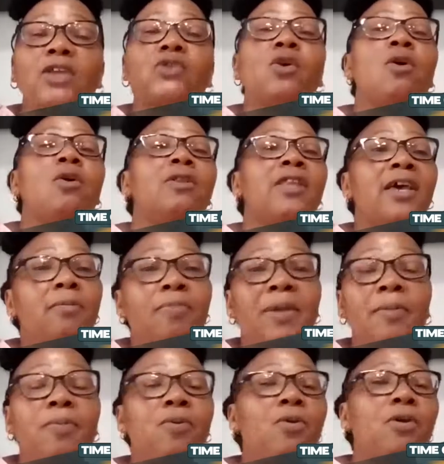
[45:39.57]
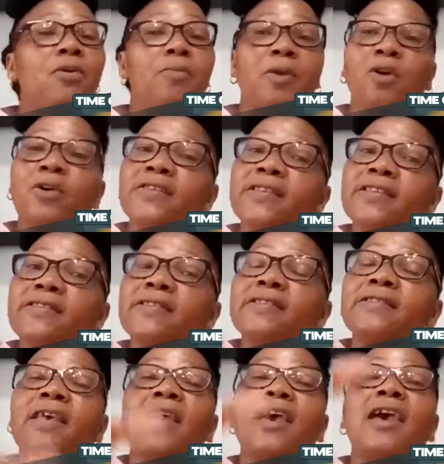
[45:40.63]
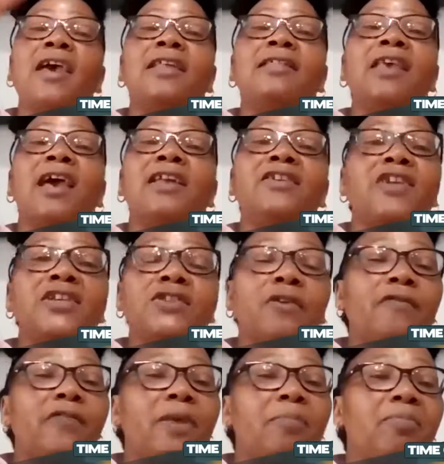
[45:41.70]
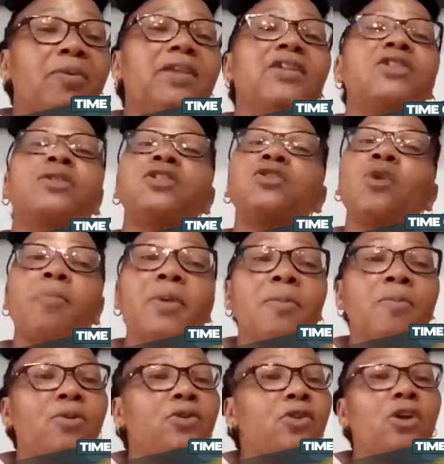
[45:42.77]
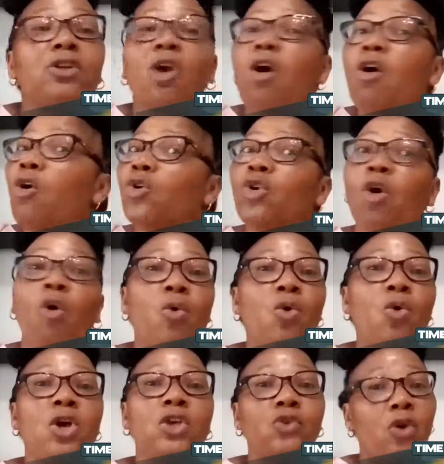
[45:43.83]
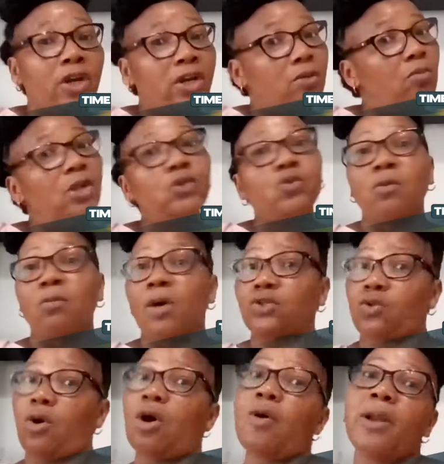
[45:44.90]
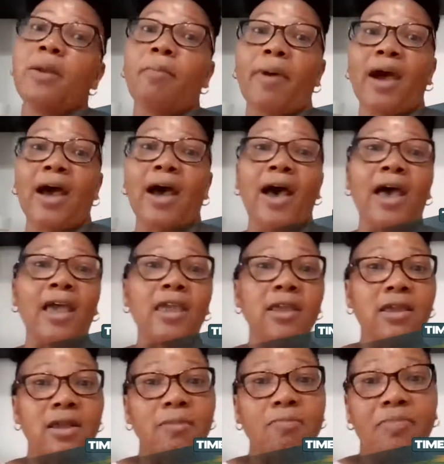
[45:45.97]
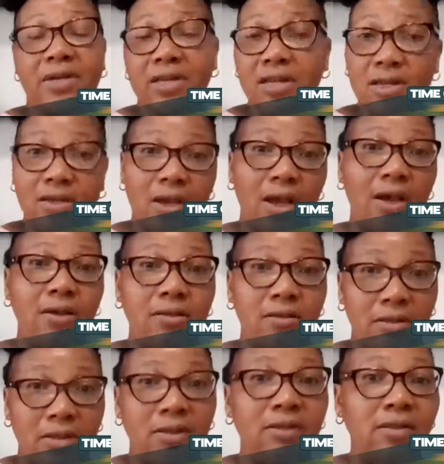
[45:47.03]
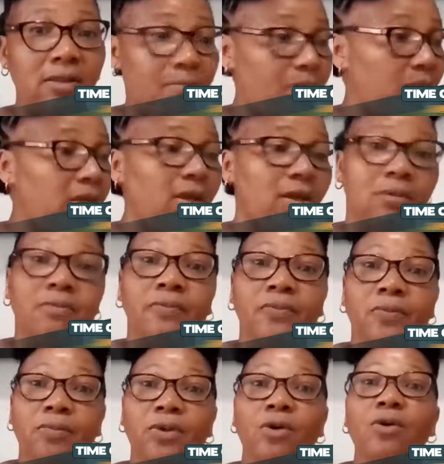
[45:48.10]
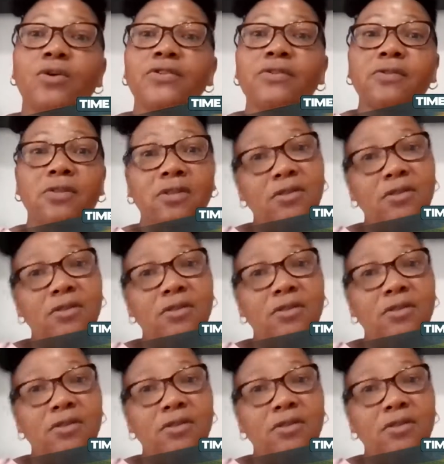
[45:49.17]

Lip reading: so then people, because this is at the entrance of the beach, so people thought, no. So it means we must go and buy and bring the beer, because